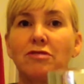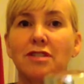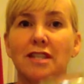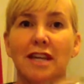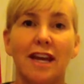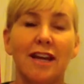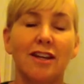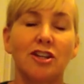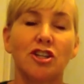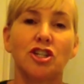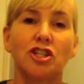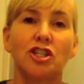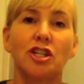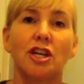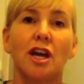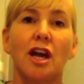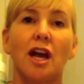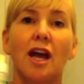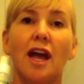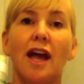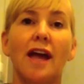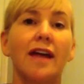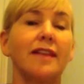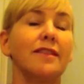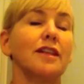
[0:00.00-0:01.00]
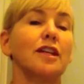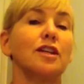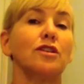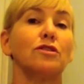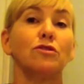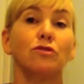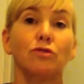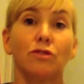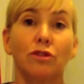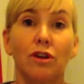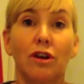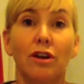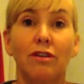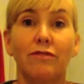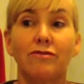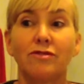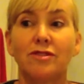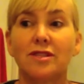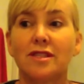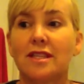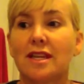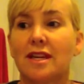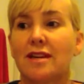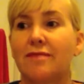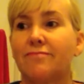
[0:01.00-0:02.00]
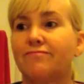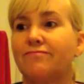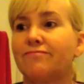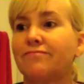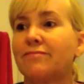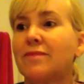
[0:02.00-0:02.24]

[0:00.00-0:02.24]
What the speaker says: texture, and the look of your skin.